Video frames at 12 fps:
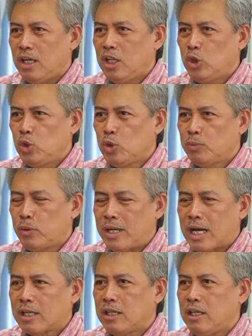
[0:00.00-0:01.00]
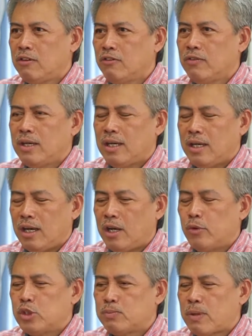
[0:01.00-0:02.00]
into productive
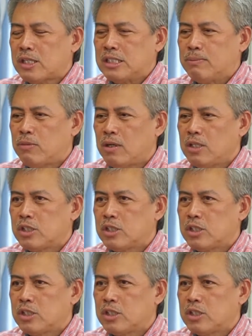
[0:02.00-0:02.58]
and responsible